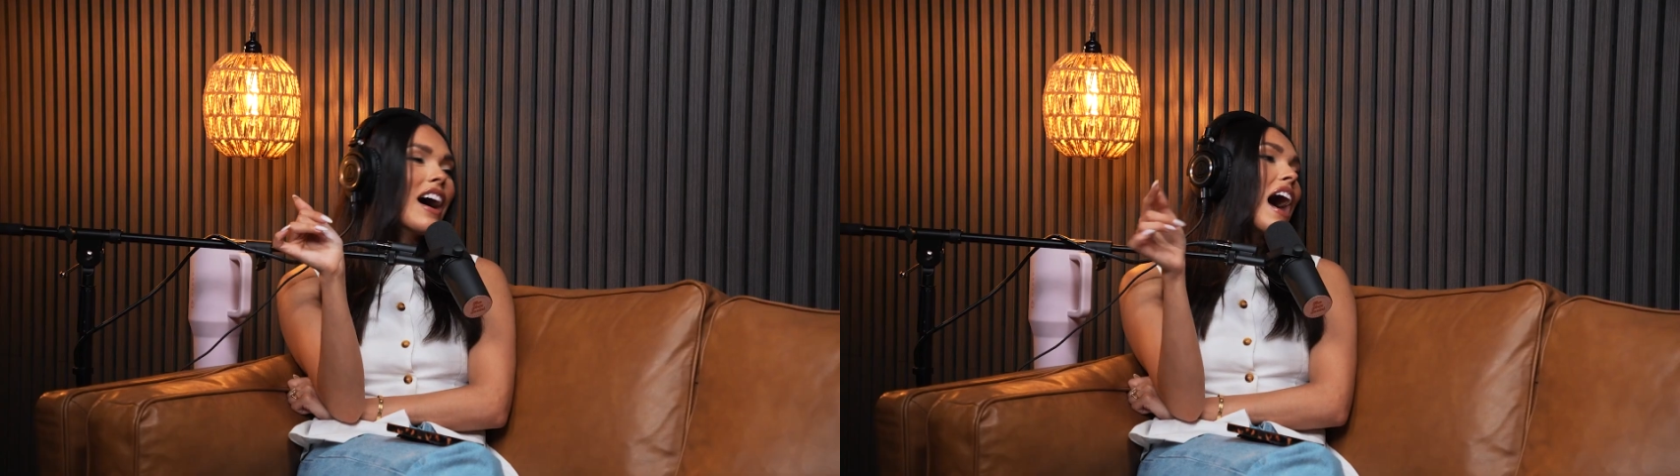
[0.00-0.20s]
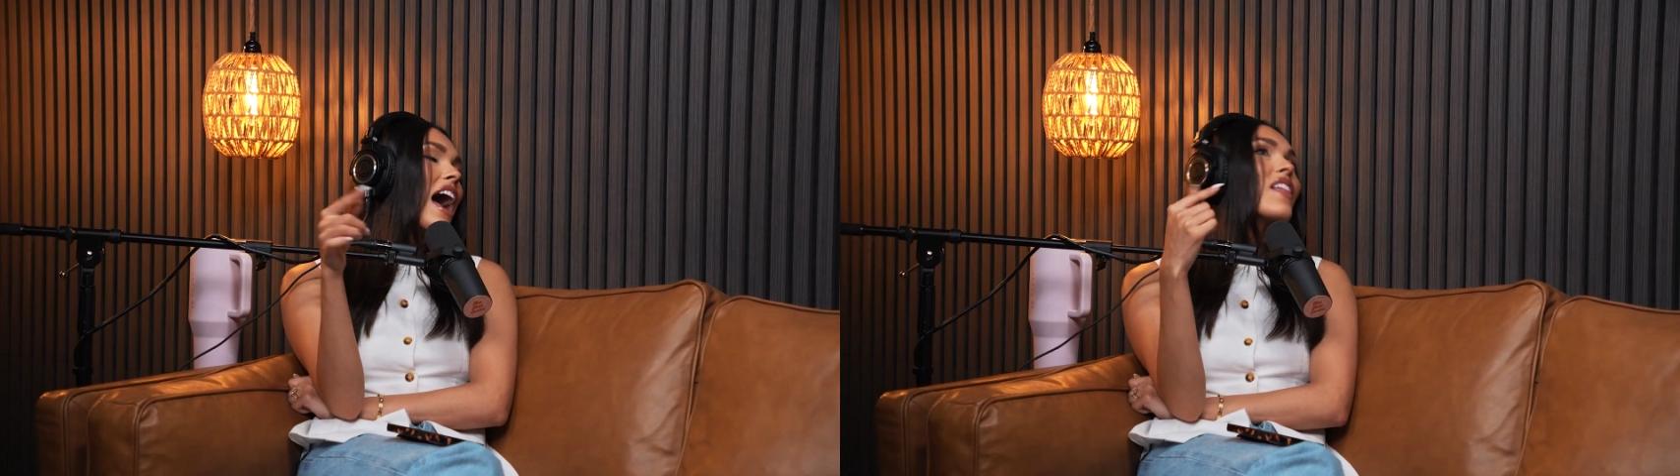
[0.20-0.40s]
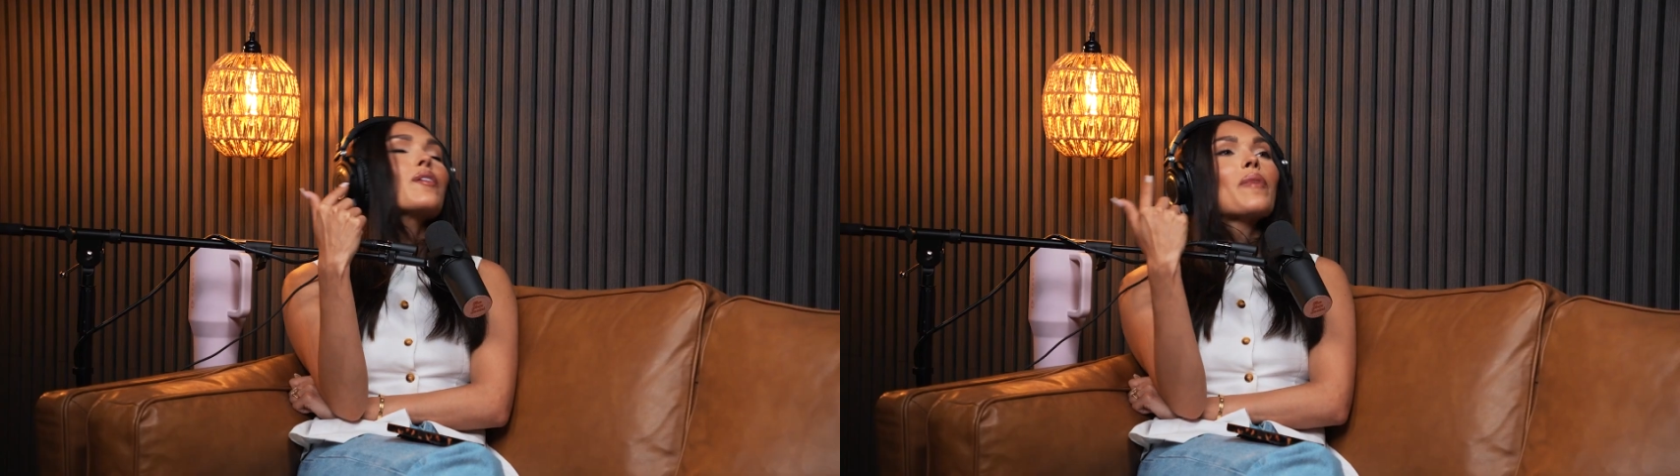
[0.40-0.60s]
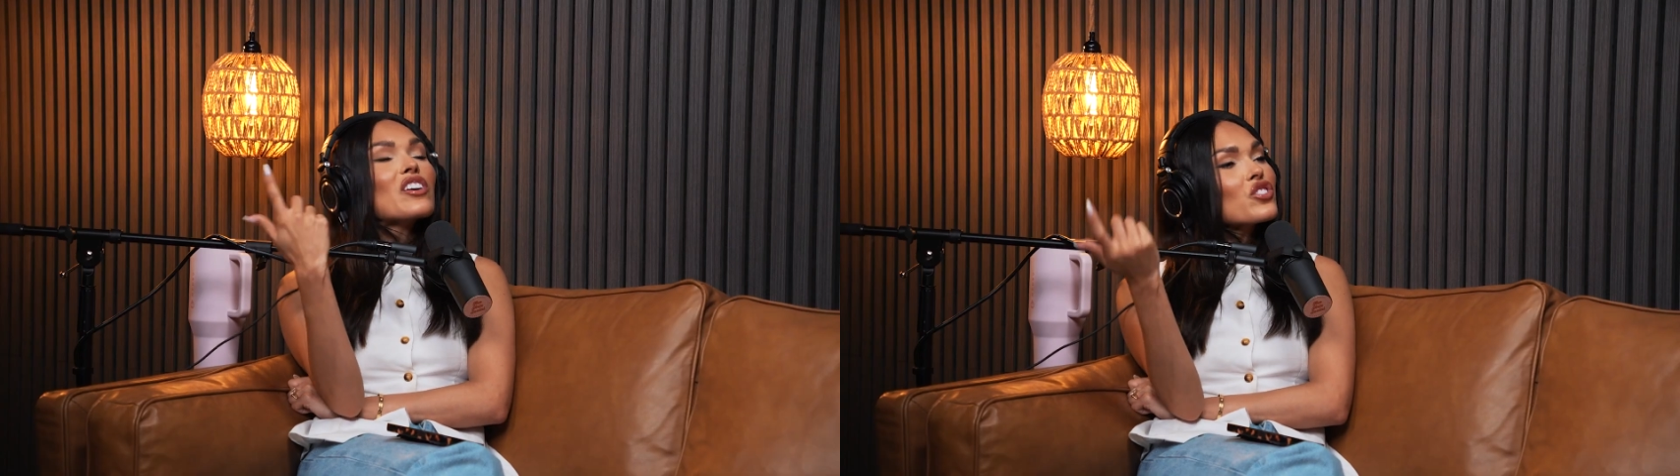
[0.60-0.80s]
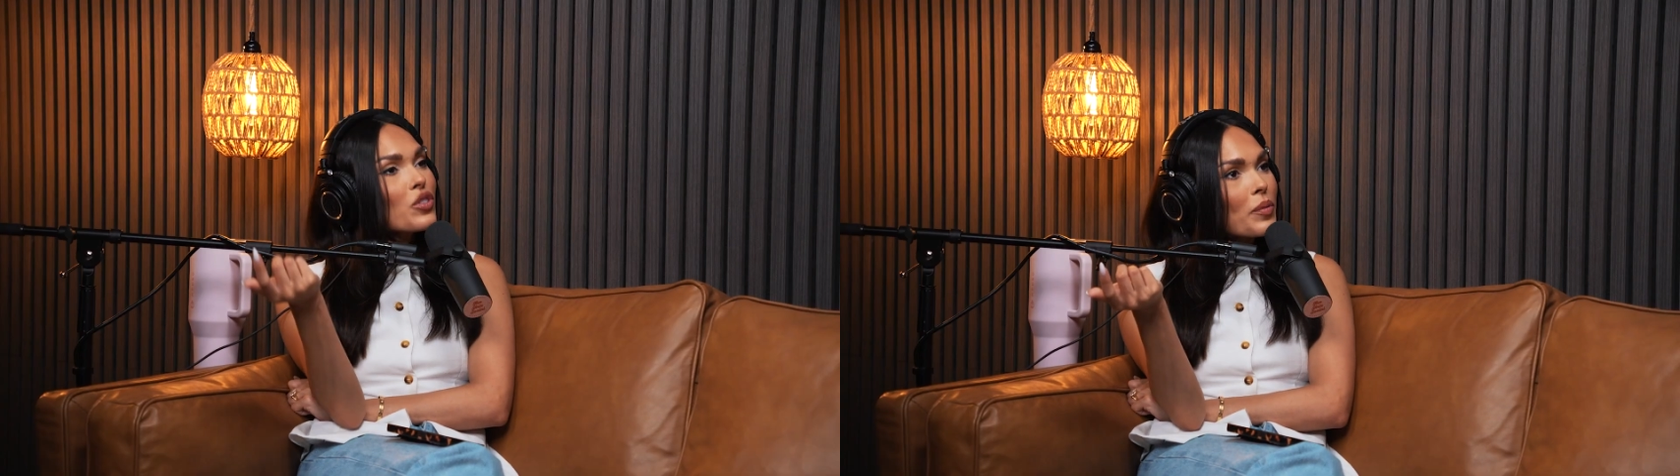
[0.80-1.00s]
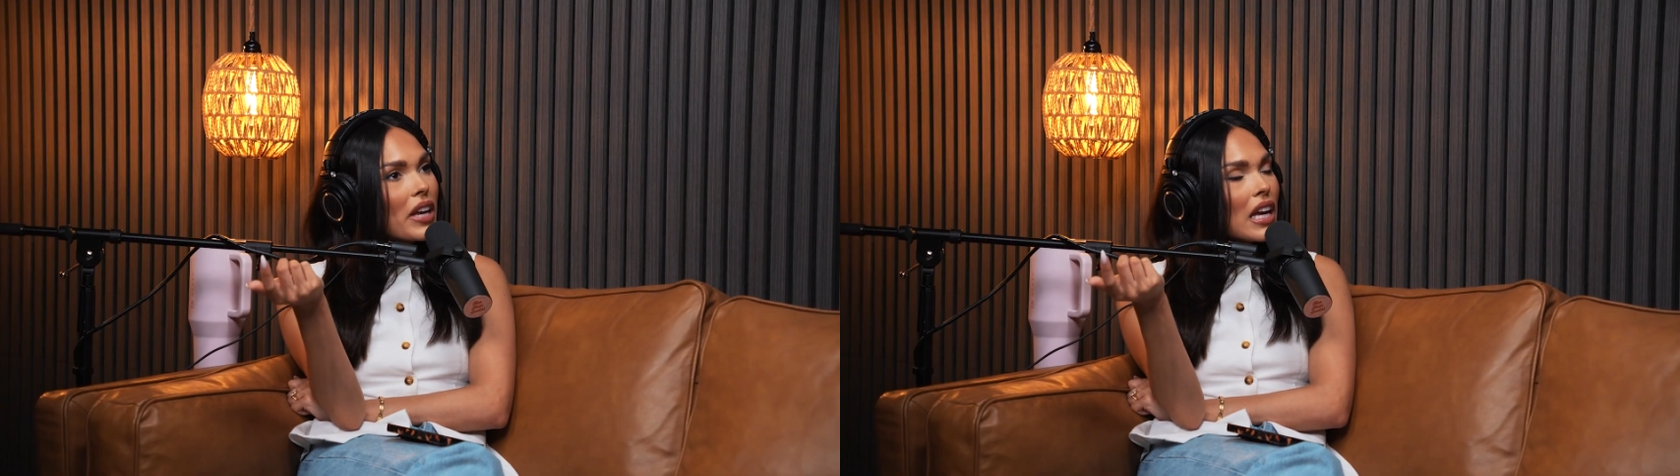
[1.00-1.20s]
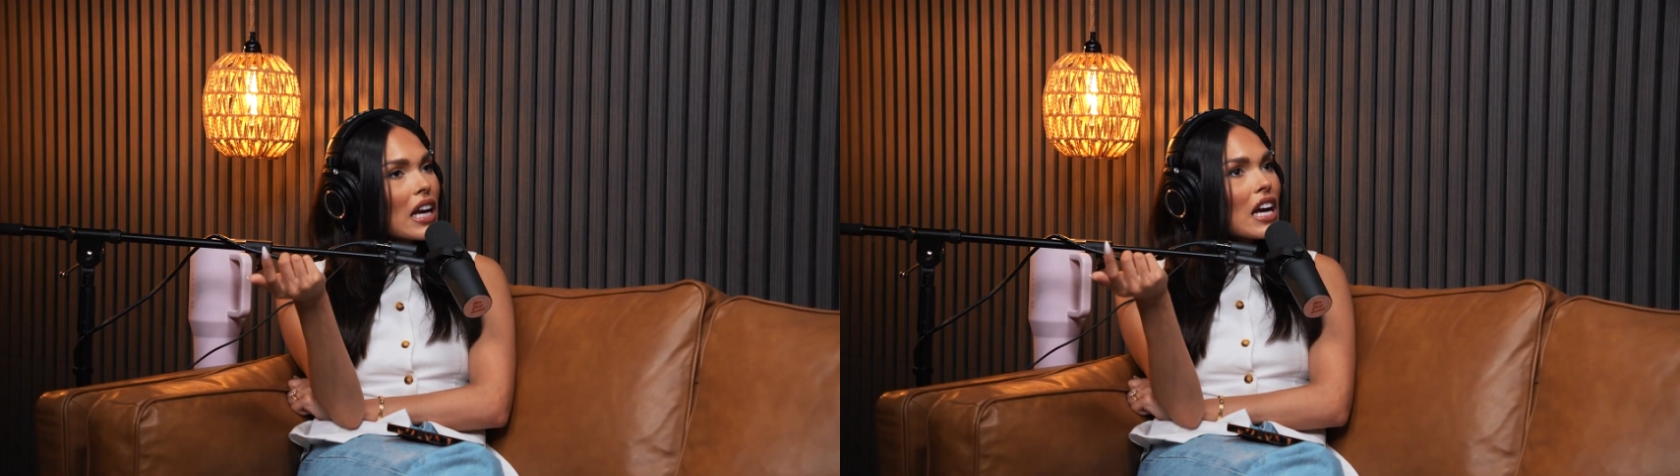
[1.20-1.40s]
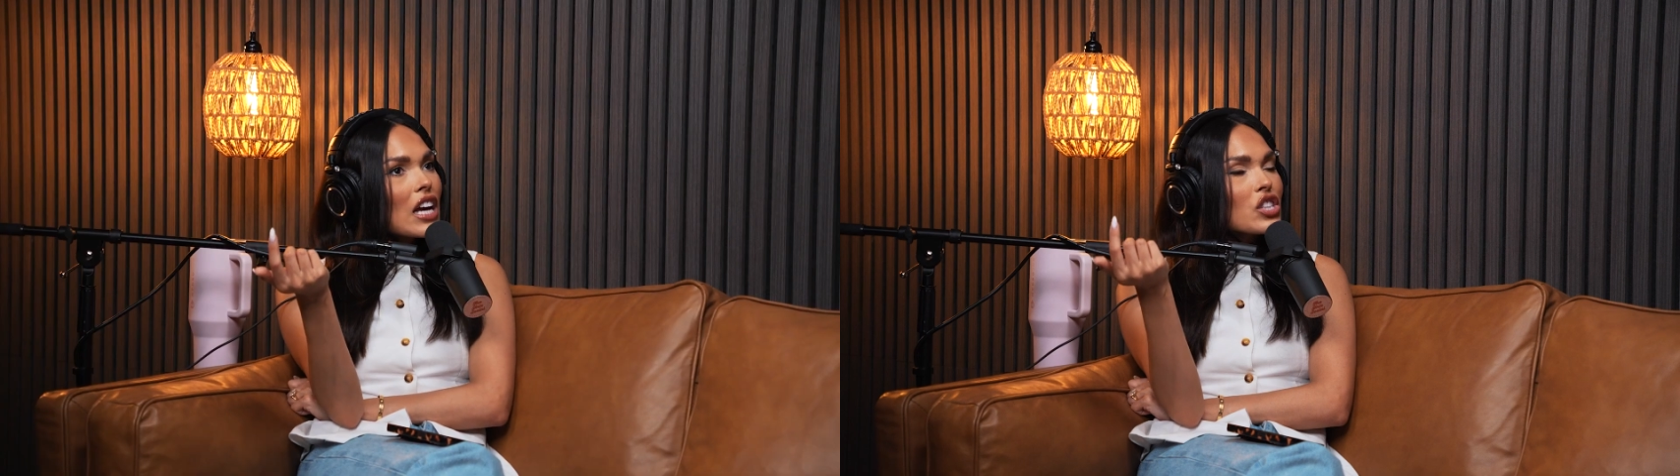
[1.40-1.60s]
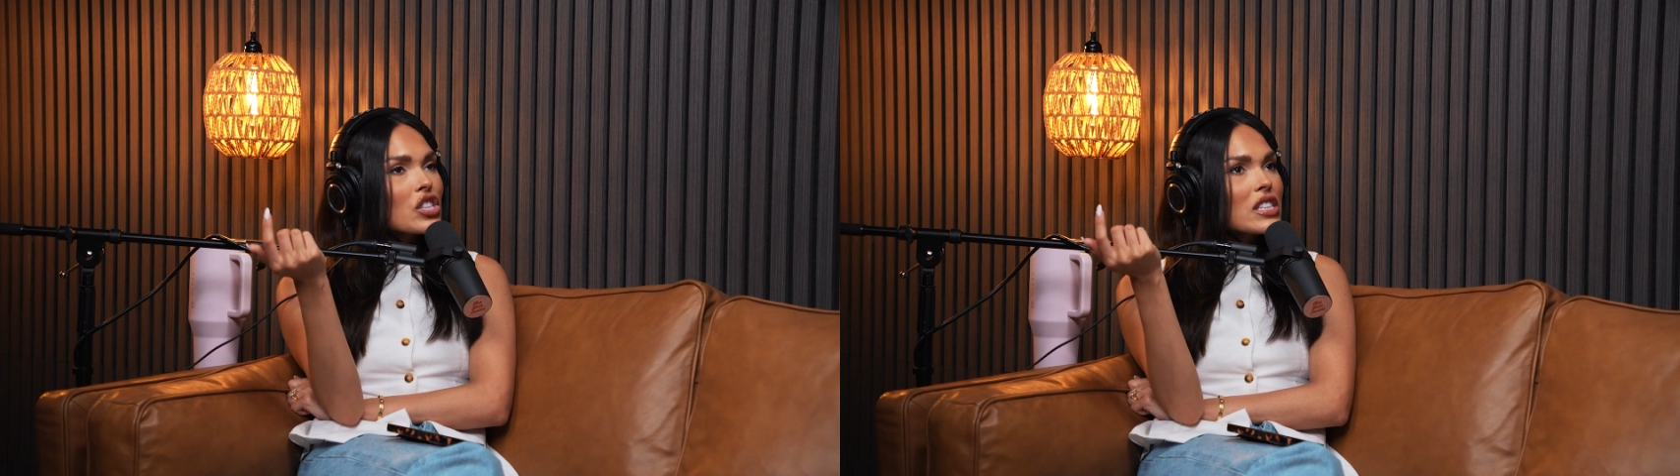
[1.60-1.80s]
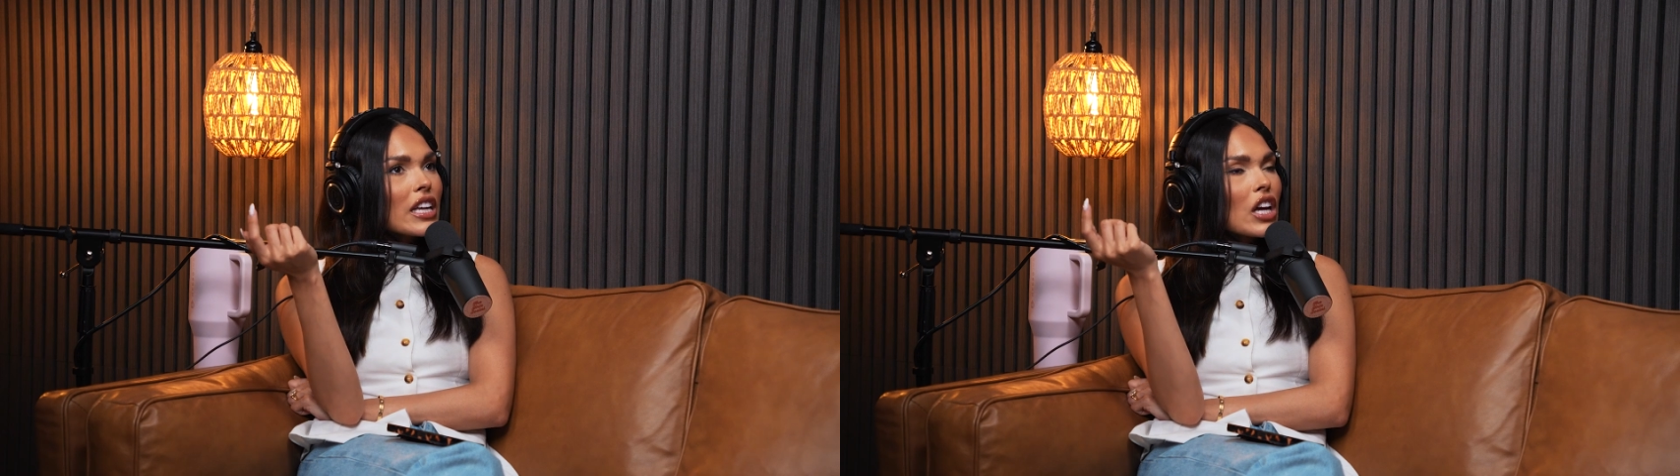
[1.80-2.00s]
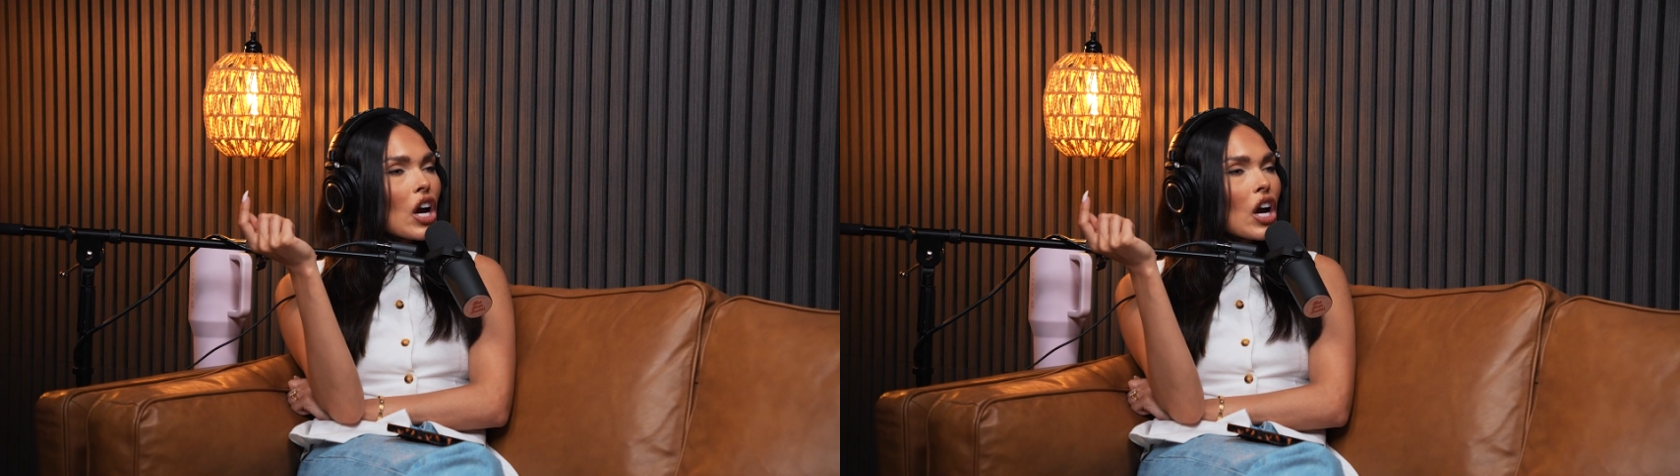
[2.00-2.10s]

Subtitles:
And they measured me, and she's like,